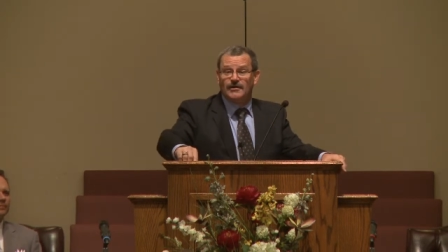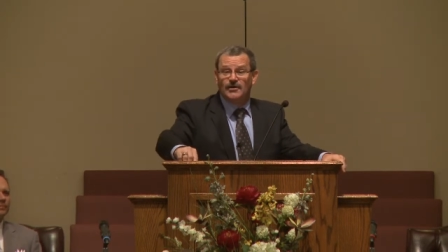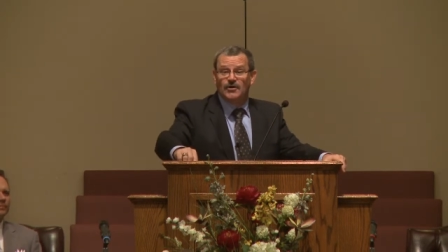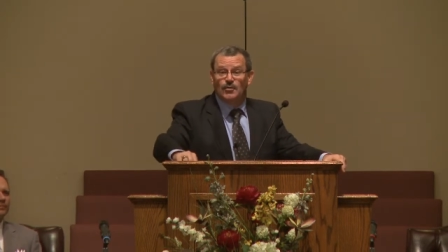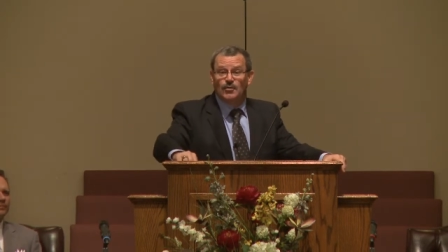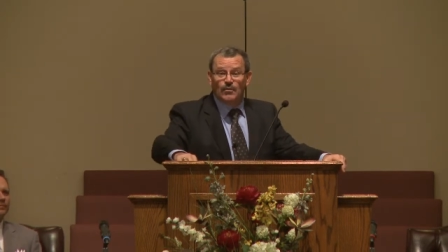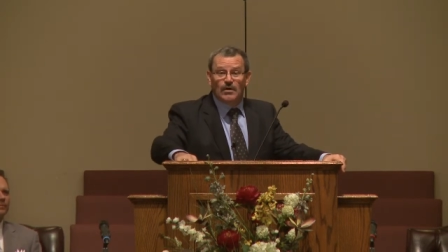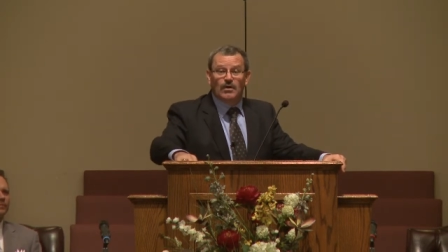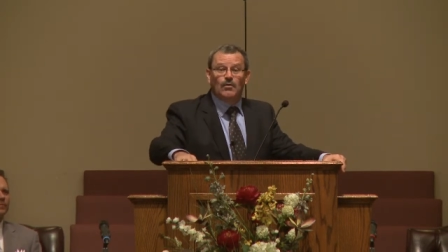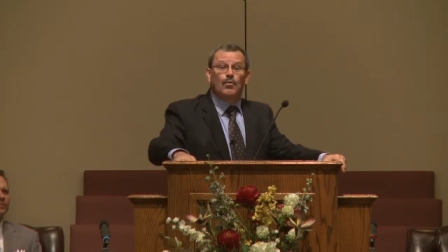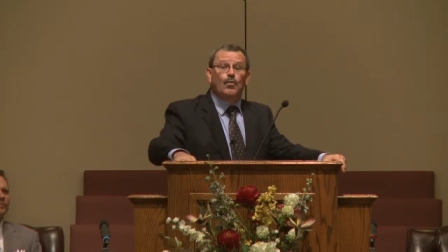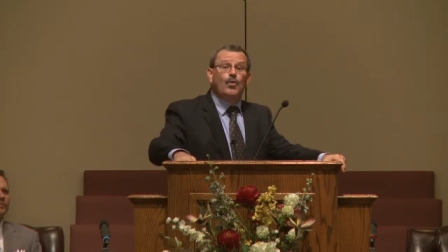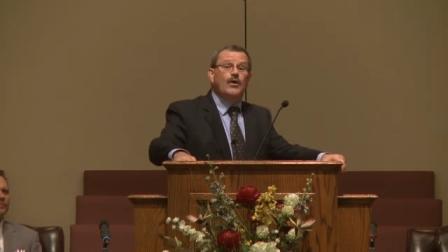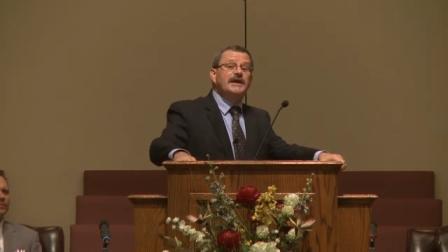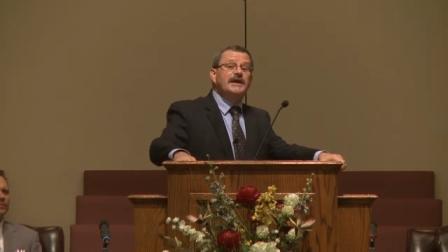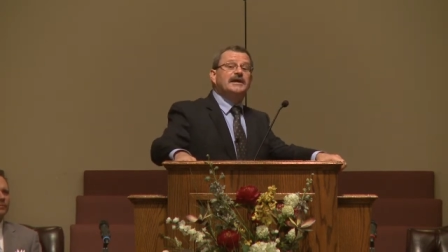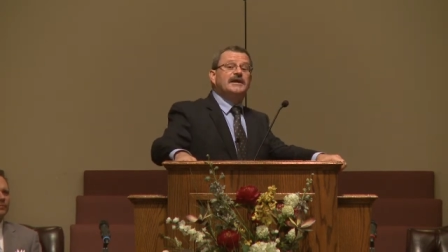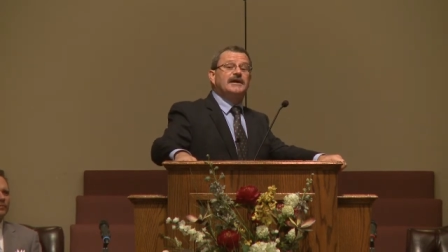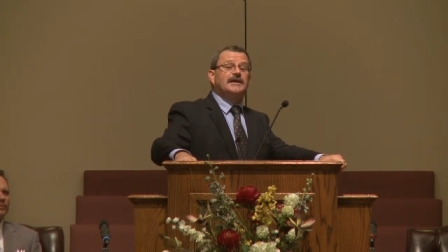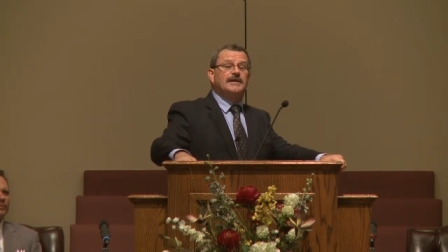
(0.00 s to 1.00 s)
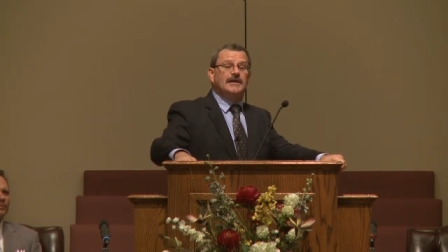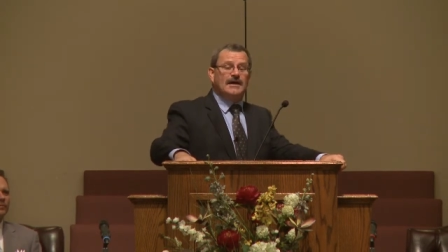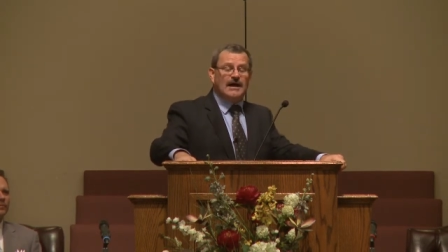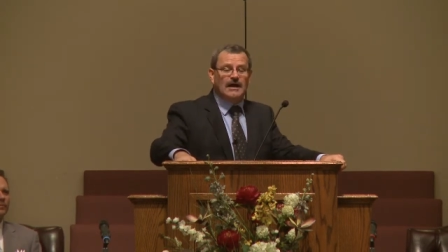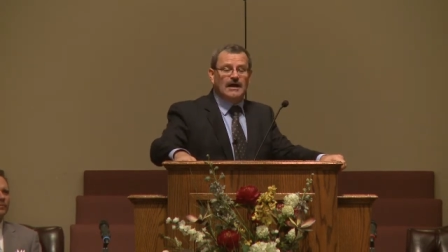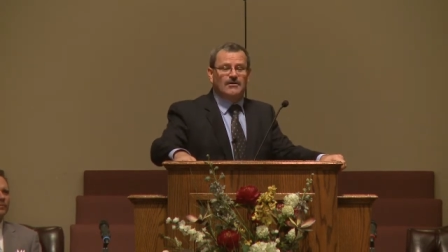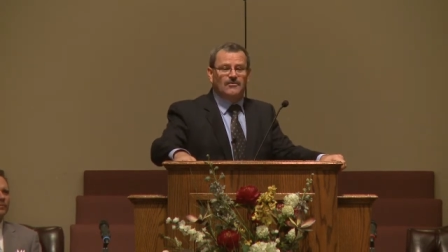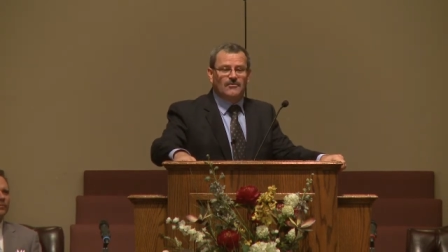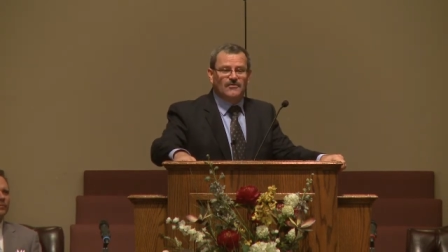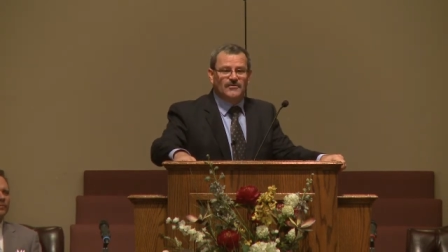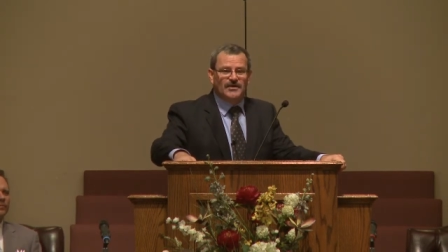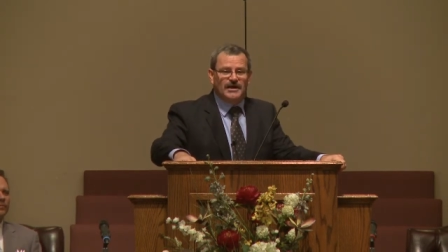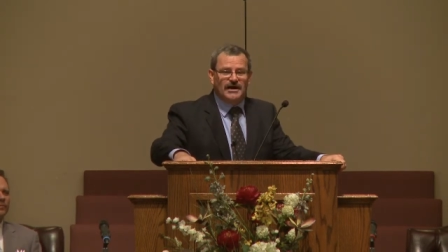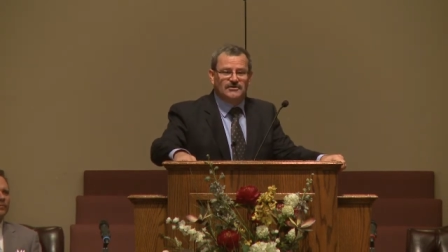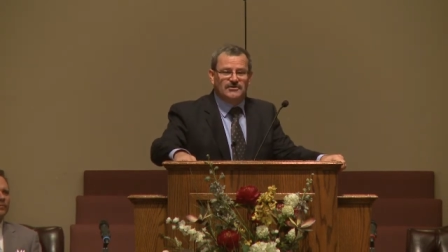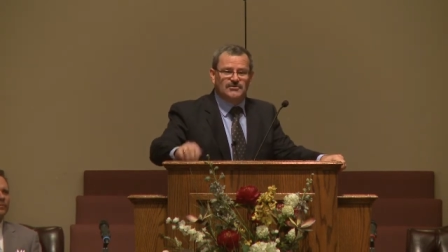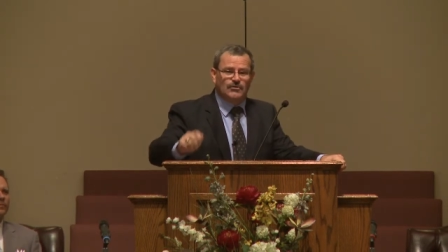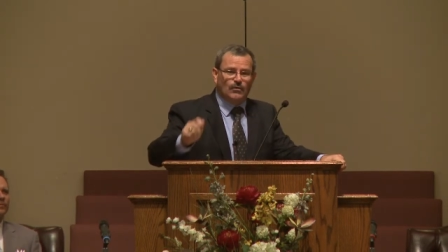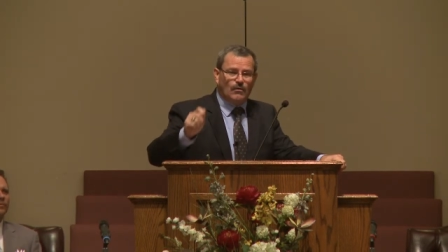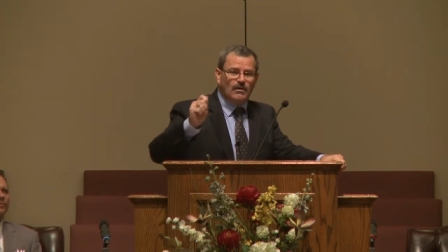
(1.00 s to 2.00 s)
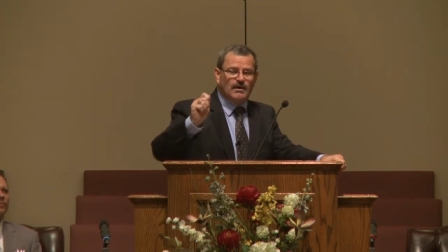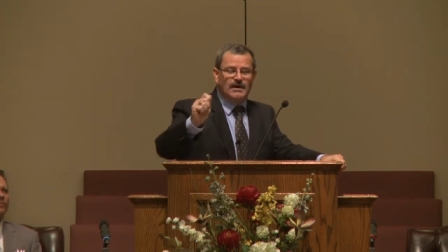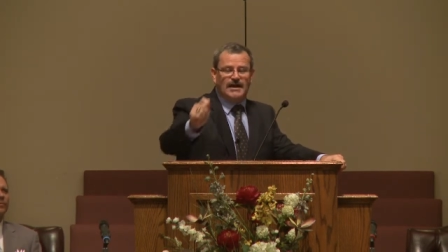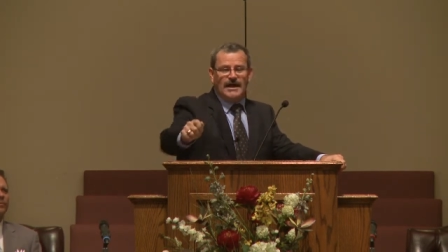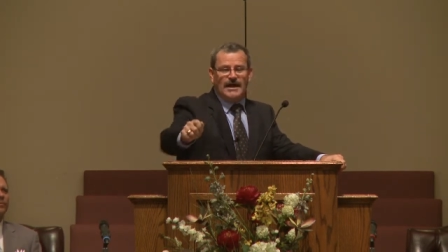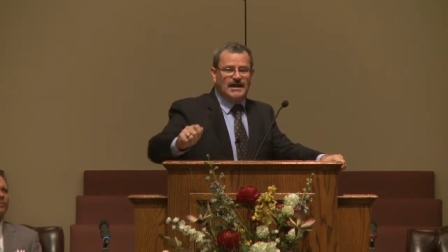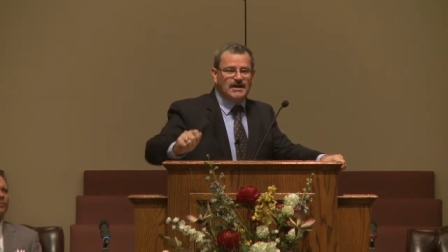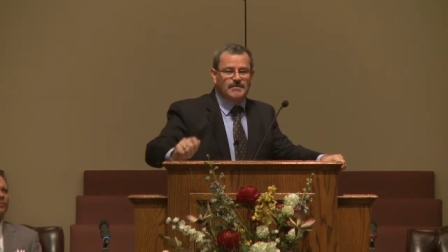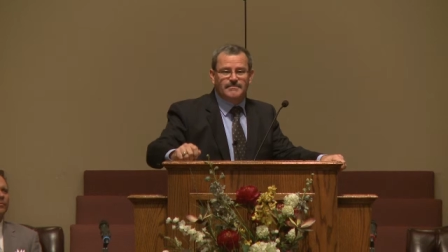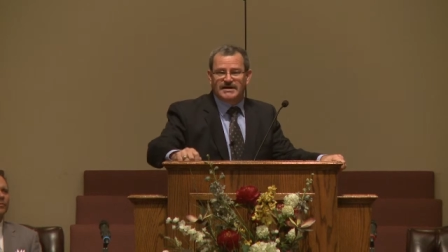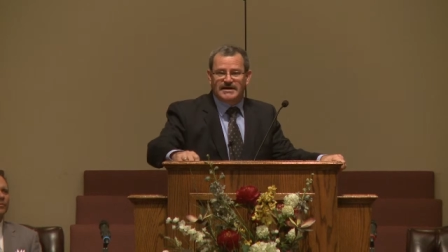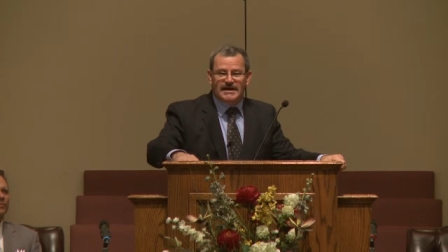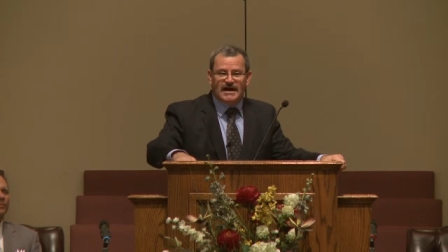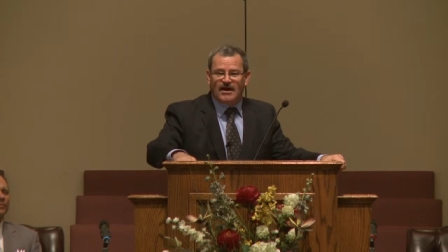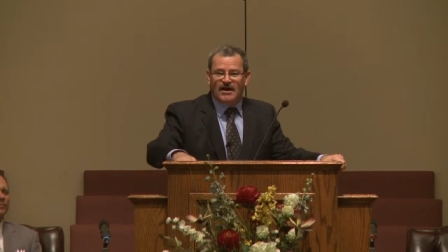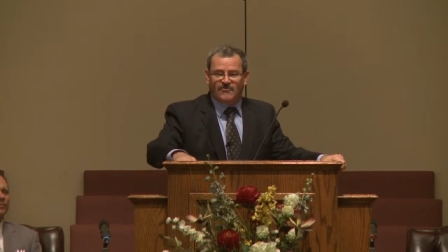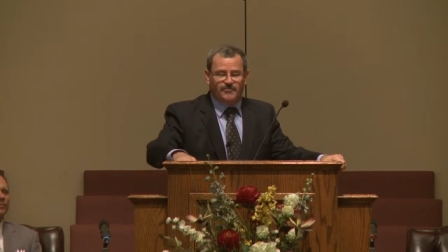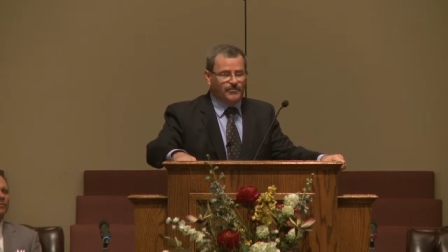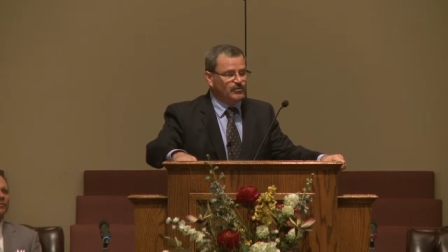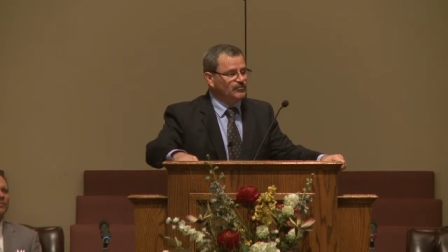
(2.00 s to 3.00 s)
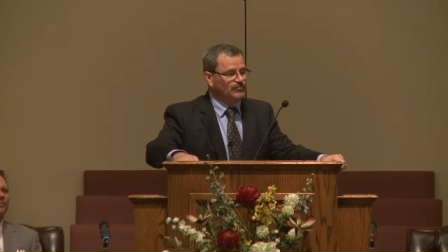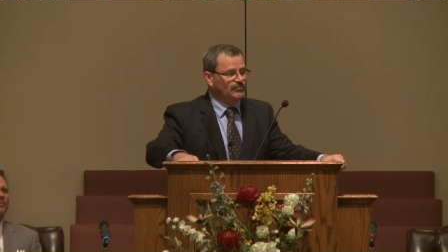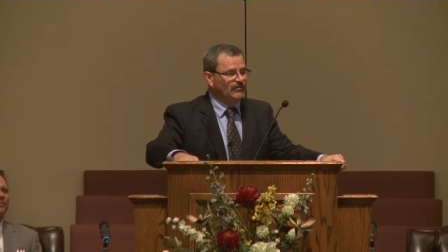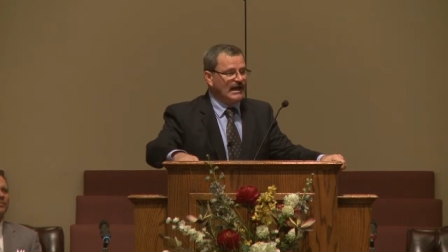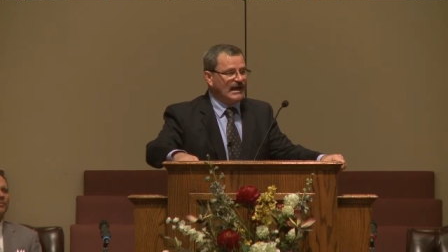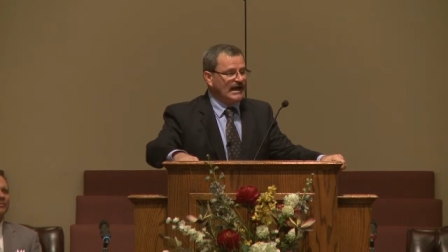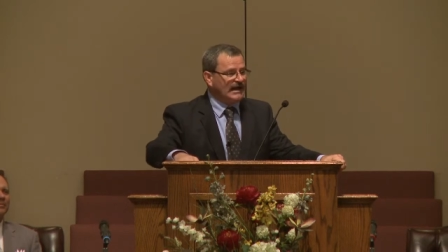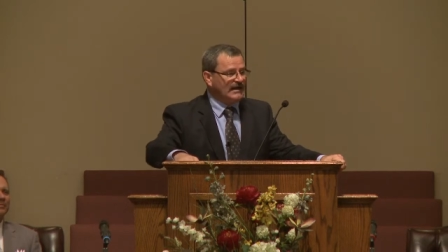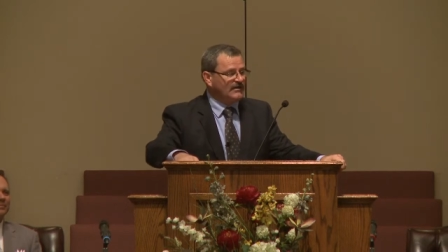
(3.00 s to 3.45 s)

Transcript: where we can knock on their door, hand them a gospel tract,